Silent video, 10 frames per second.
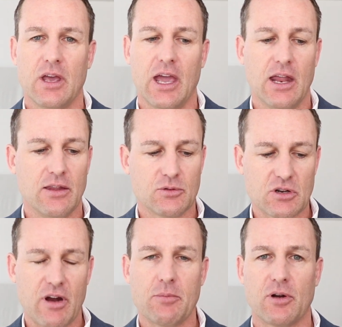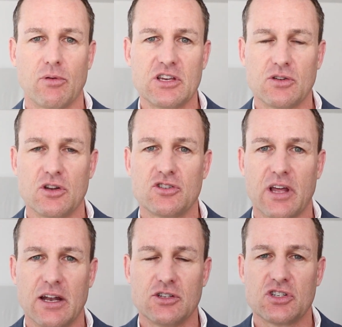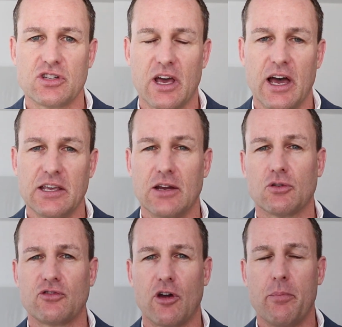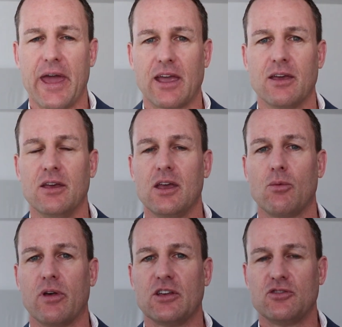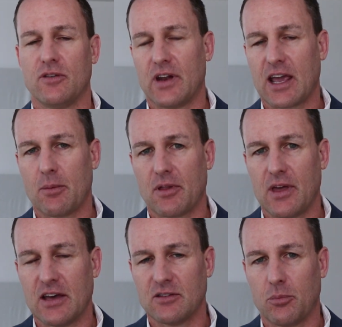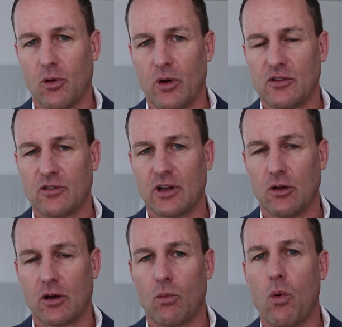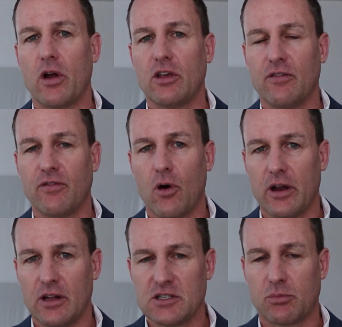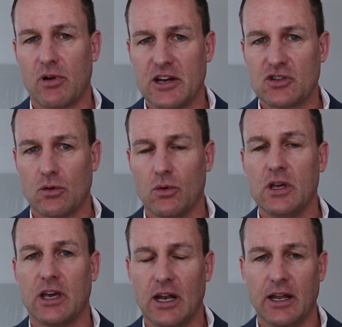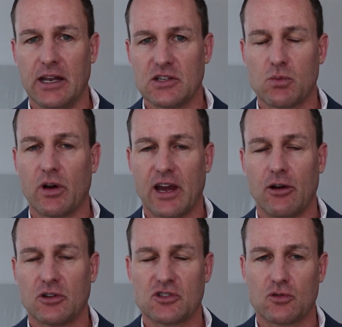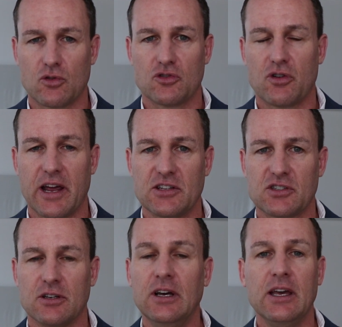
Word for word: And there was a great bit of research done just uh, a year or so back where they surveyed a couple of thousand employees and said, look, what do you find inspirational in leaders? What characteristics or traits?